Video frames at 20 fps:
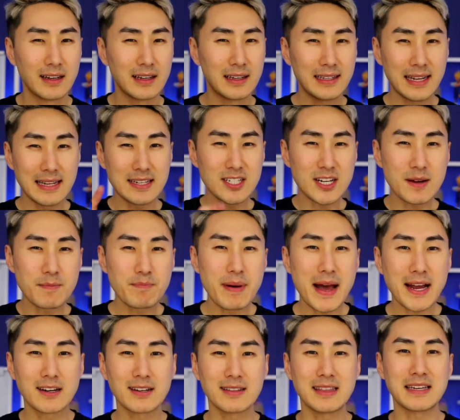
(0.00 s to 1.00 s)
Let's jump
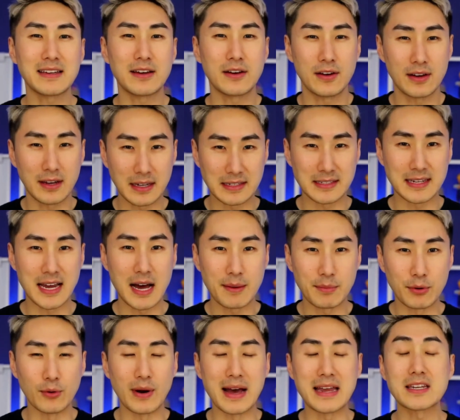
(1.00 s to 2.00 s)
back to the
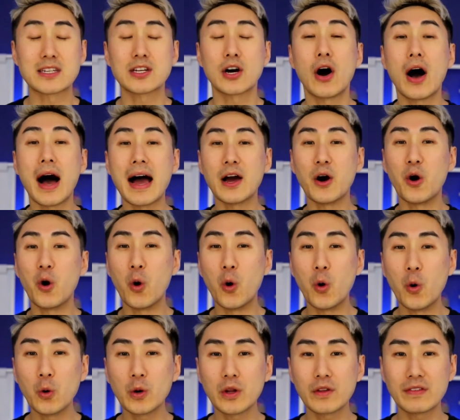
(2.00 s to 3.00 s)
example and tie
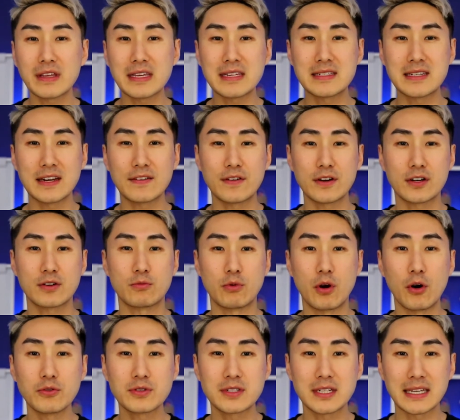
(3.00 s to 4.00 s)
all of these different
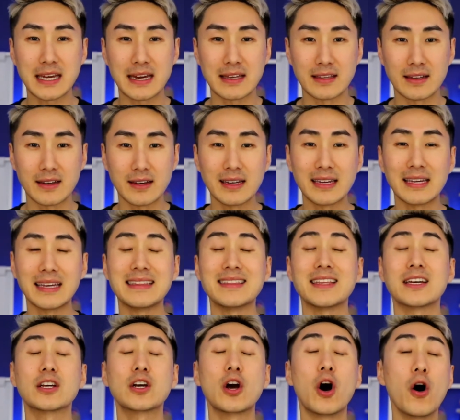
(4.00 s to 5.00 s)
roles together in
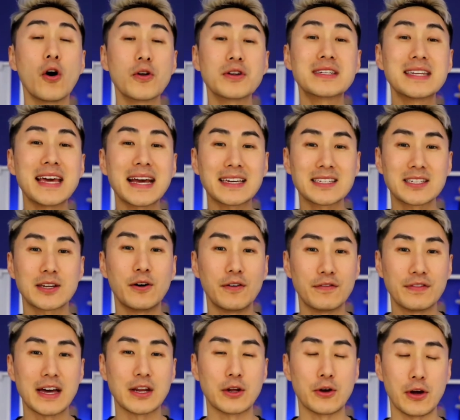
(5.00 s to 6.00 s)
the context of
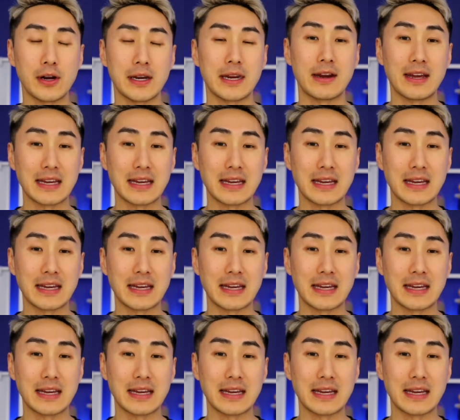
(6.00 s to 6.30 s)
that earlier